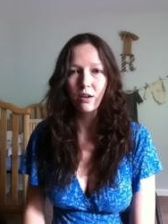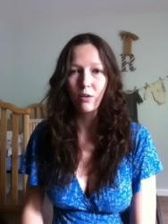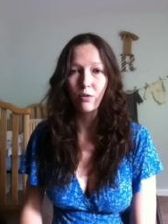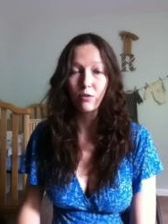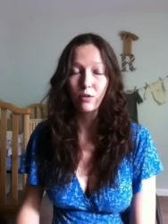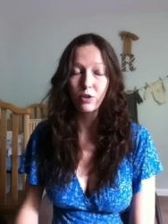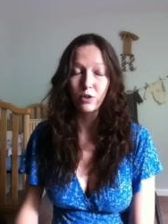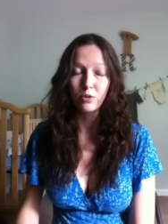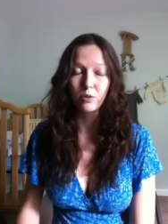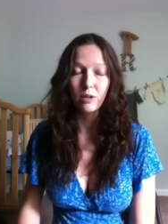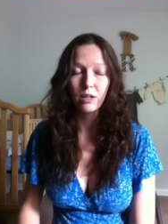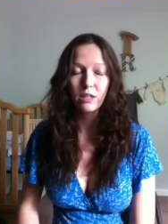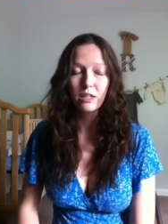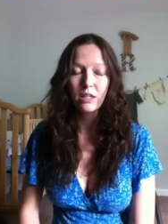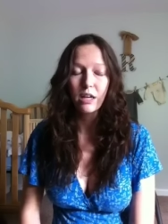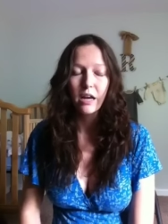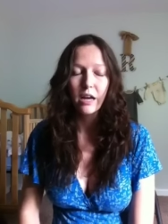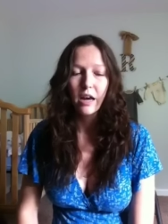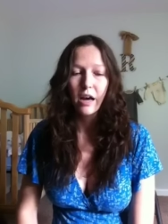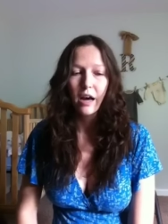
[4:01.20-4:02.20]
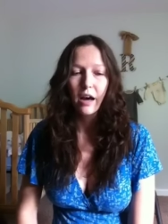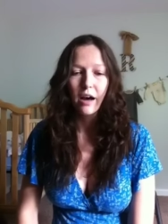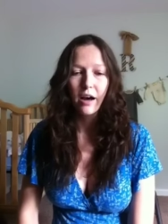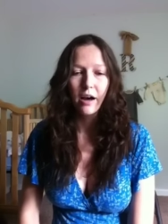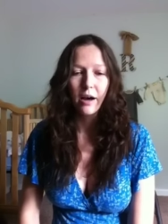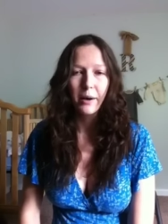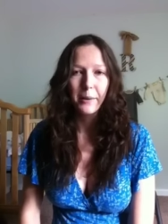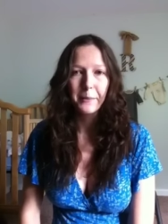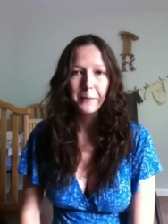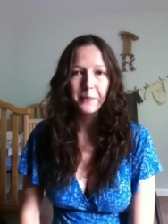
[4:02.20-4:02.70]
overdo it
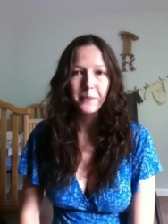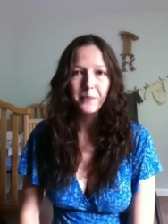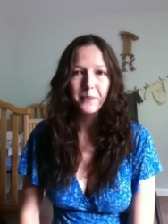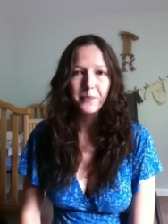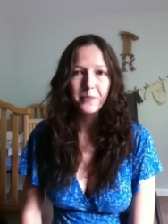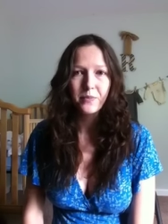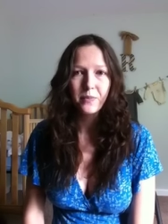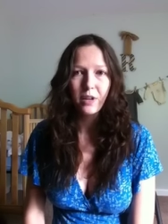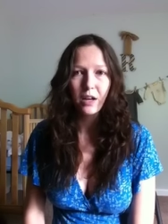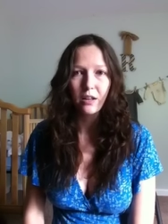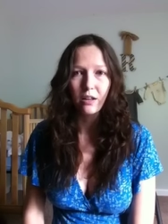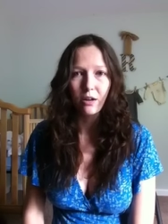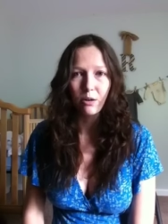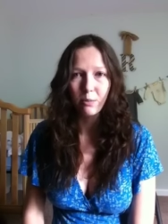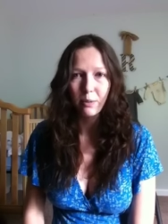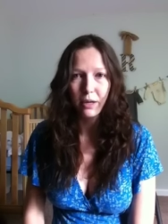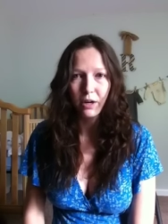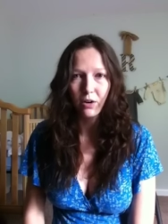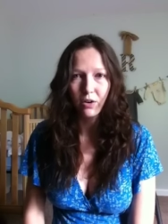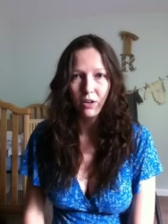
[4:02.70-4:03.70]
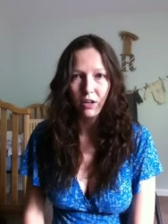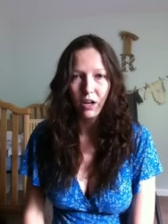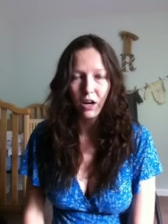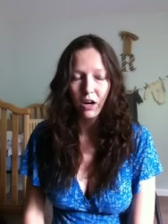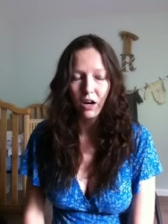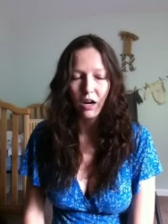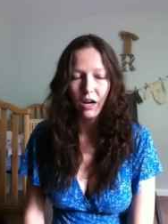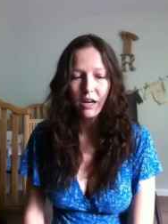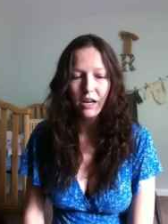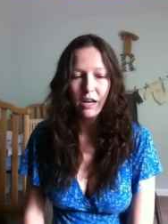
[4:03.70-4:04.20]
um, a little bit early
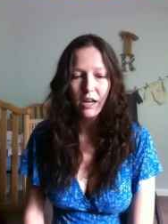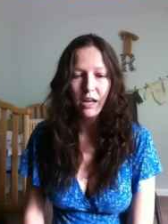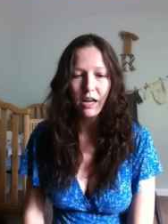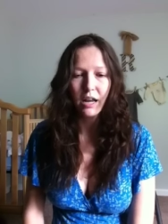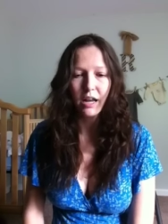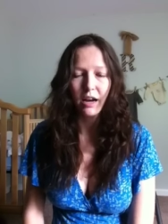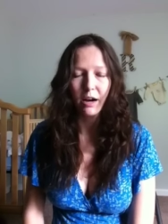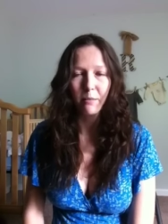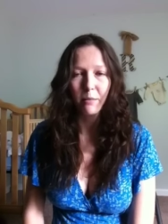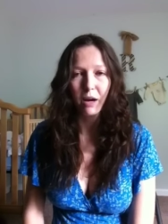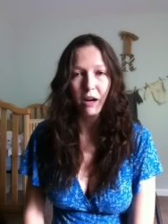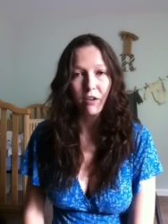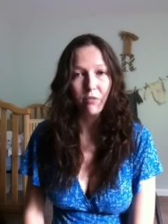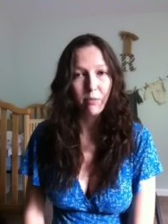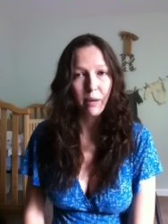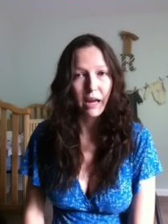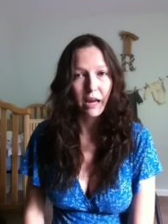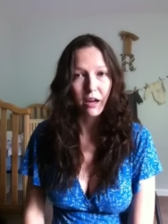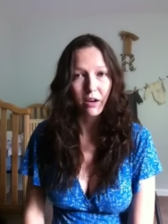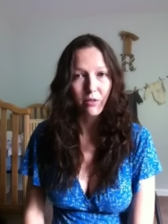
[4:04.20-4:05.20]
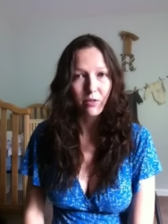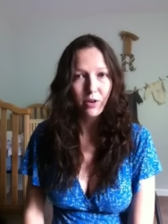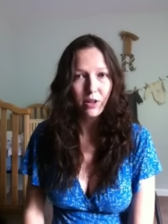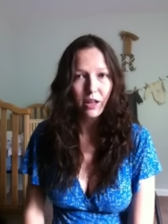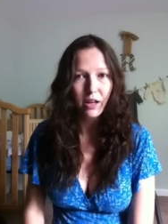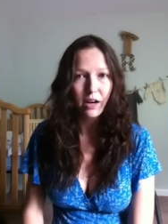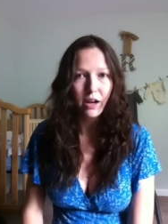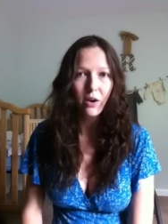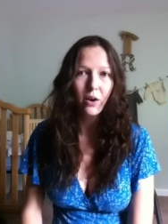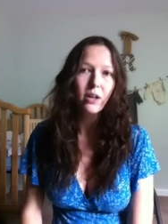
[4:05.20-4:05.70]
on, and I'm kind of paying for
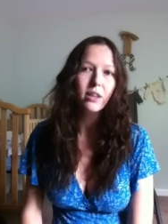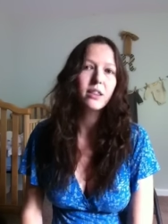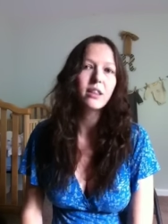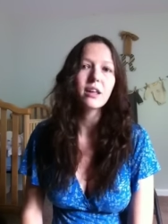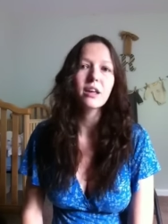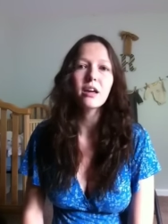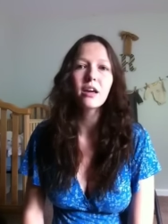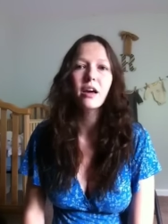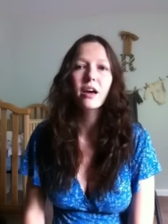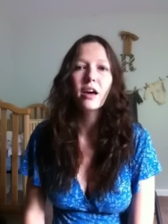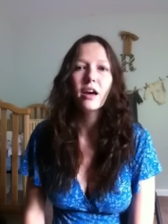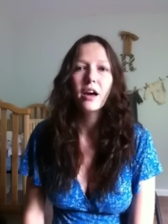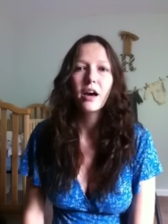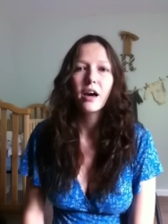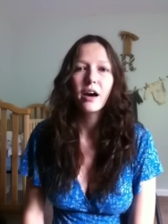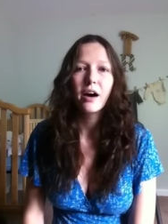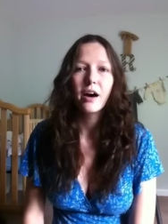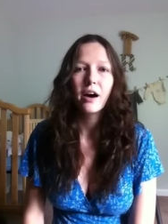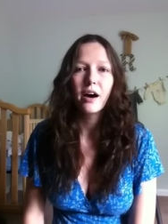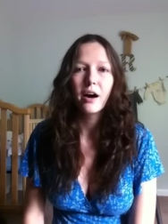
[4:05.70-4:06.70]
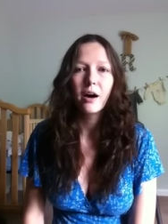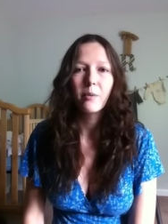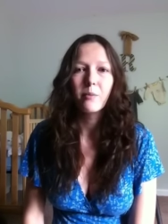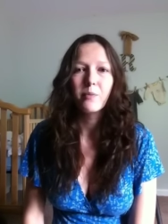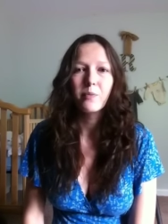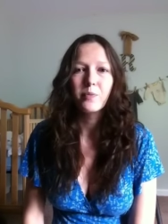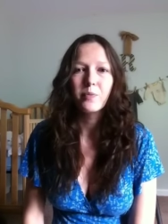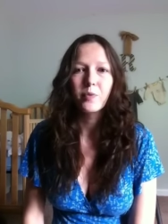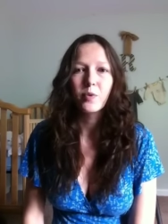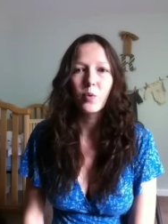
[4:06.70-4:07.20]
that now. I think
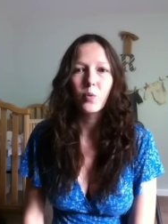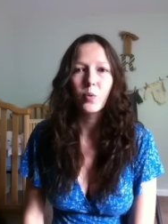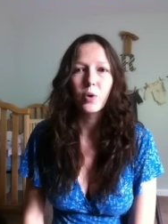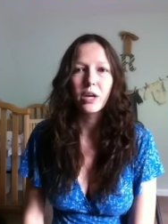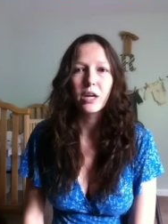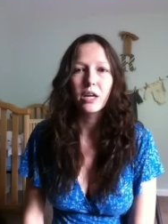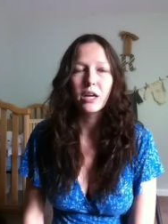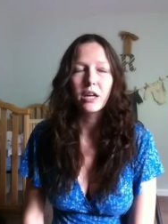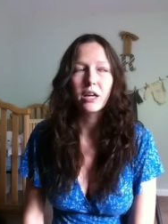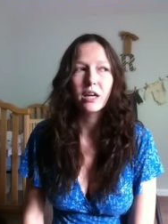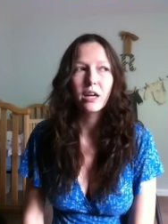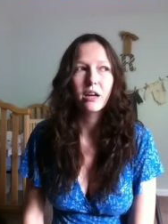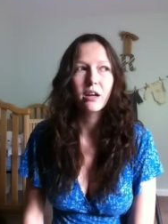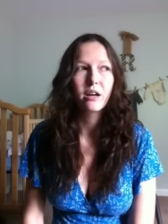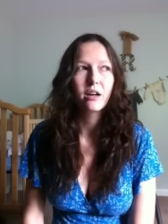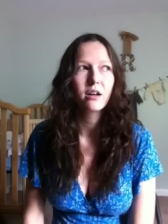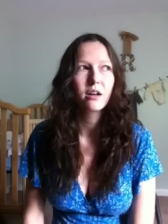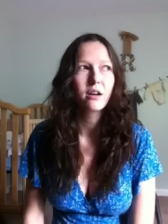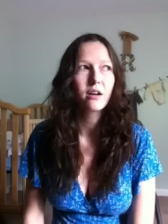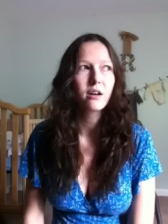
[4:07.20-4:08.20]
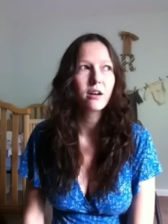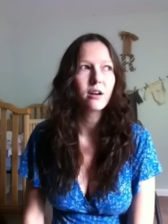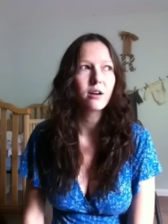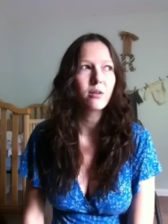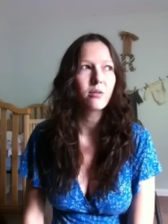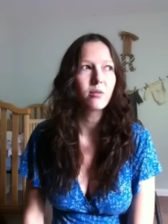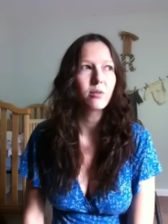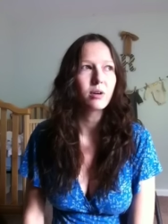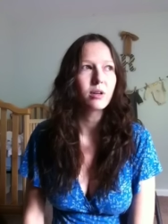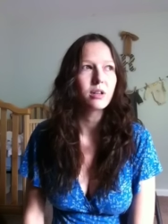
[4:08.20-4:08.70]
um, we
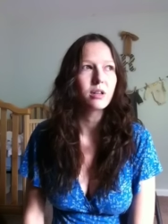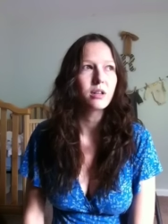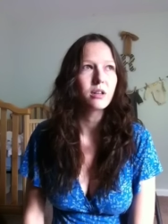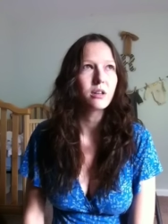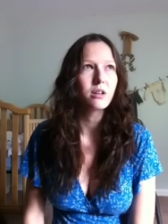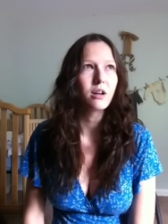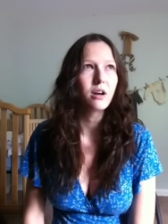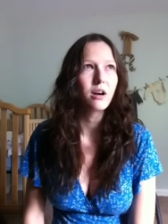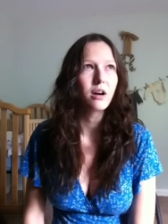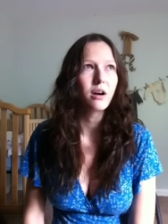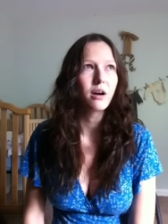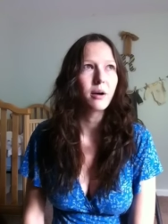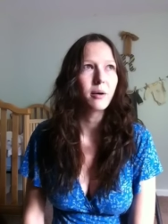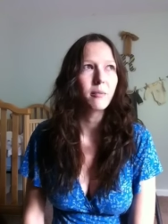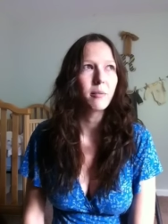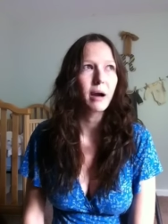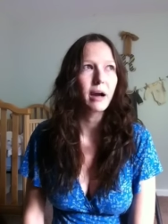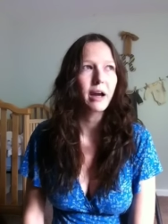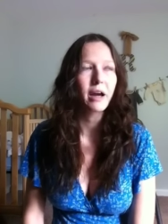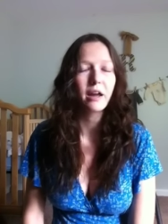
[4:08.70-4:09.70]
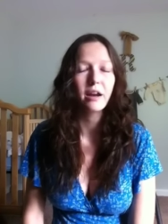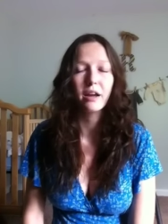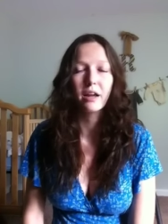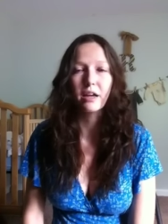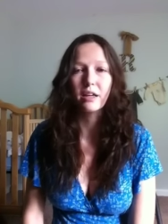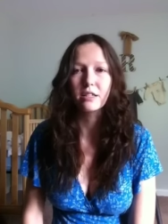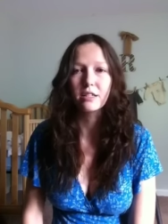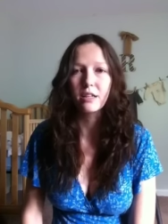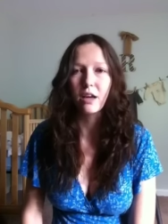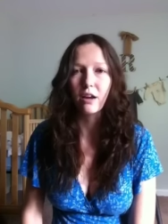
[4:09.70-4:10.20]
what um, I had
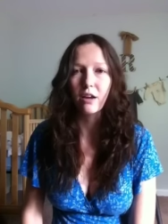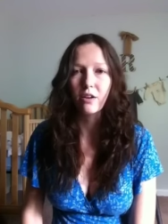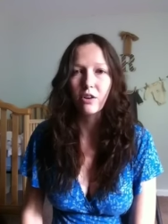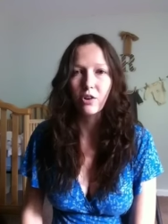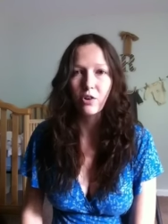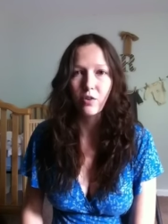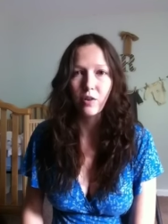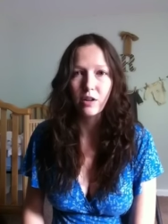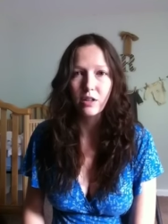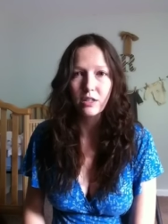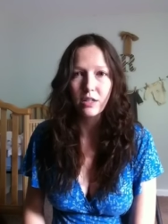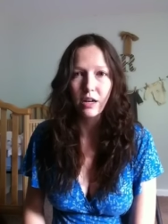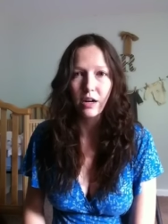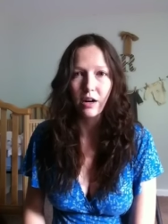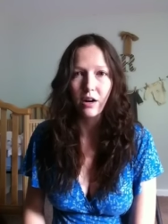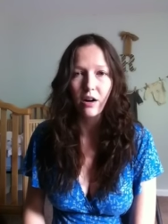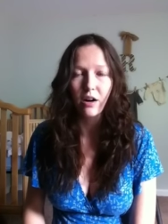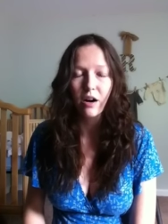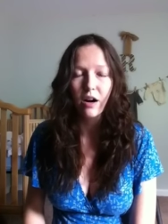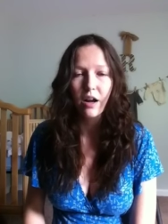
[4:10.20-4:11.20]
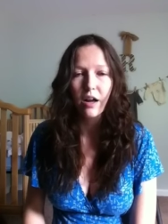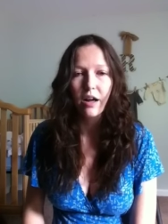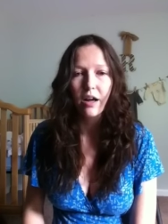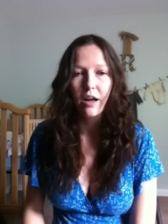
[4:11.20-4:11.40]
a second degree tear